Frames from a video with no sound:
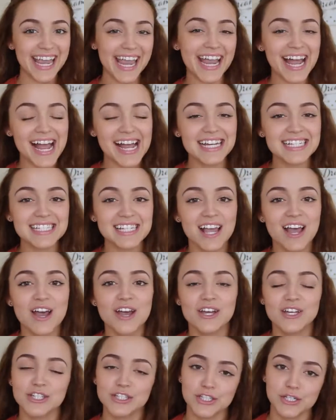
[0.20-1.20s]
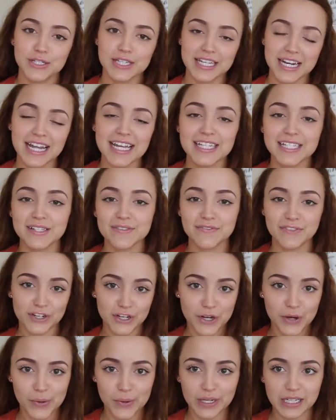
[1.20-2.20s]
Hey guys! So today's
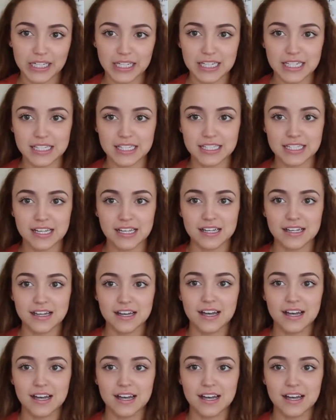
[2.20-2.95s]
video is